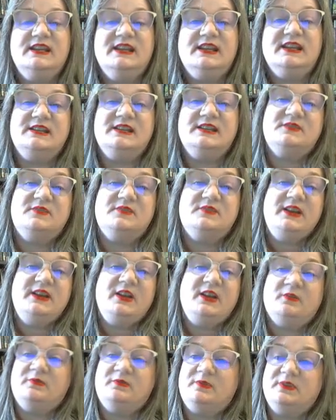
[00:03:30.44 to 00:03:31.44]
It is very
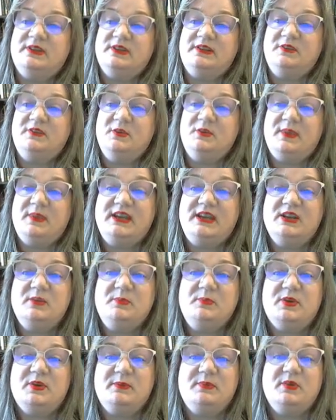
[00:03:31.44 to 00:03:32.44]
helpful if you make an
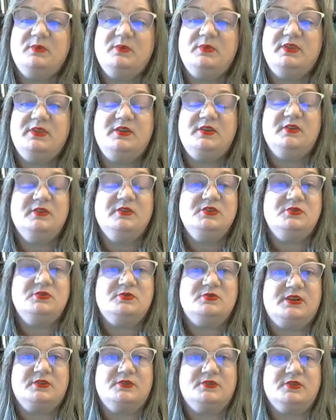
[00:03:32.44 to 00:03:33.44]
appointment with your
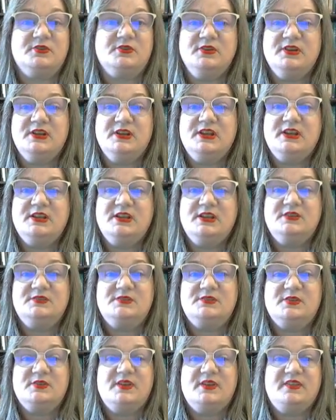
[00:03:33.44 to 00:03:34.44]
instructor
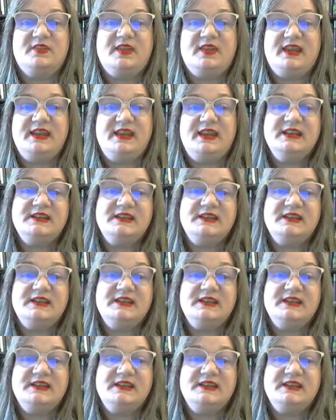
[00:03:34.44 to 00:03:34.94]
so that they can